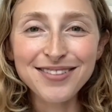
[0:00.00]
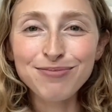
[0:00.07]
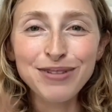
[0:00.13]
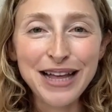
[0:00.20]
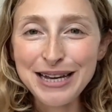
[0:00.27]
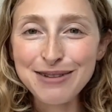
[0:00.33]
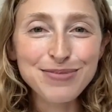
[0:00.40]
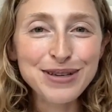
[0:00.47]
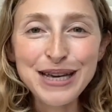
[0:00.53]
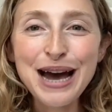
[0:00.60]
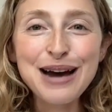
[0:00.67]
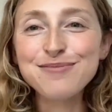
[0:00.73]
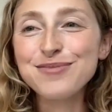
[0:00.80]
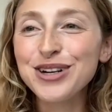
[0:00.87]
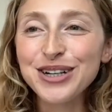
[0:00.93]
playing
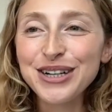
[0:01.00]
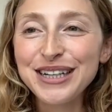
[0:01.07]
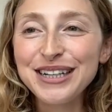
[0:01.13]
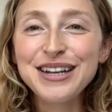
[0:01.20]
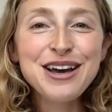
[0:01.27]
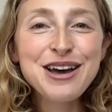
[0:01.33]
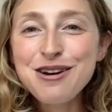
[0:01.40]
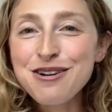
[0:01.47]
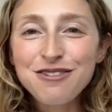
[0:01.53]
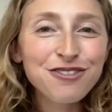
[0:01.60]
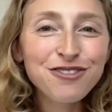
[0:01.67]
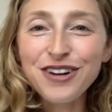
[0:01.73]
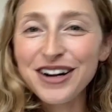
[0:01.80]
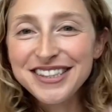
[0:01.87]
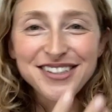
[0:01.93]
PM, could
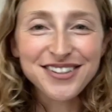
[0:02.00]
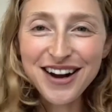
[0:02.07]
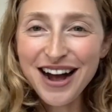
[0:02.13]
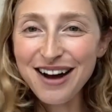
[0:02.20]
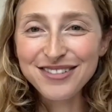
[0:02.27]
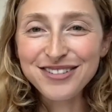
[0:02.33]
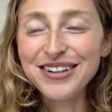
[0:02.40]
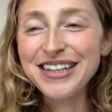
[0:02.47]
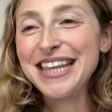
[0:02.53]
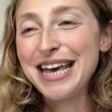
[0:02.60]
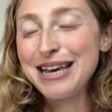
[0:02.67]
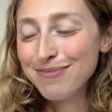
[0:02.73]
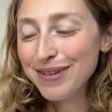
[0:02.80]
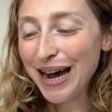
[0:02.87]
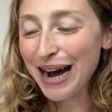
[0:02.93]
futz around with the
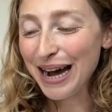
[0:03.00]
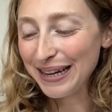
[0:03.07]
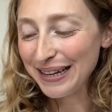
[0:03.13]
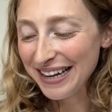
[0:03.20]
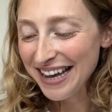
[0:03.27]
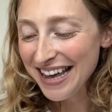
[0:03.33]
API.